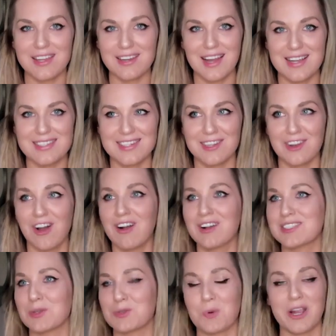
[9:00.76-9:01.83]
think it lasted long
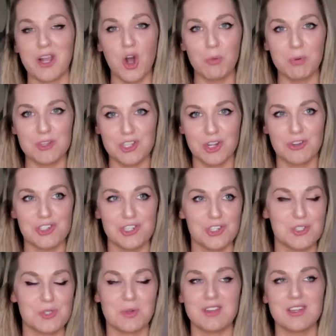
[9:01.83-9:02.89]
because I was wearing open-toed
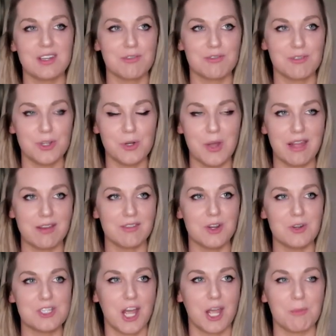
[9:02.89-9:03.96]
shoes, so I think it flew out in
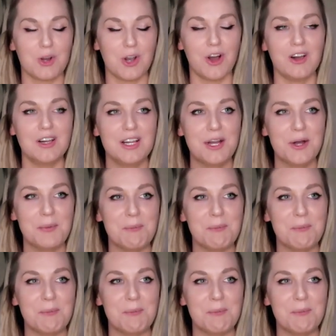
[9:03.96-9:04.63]
no time at all.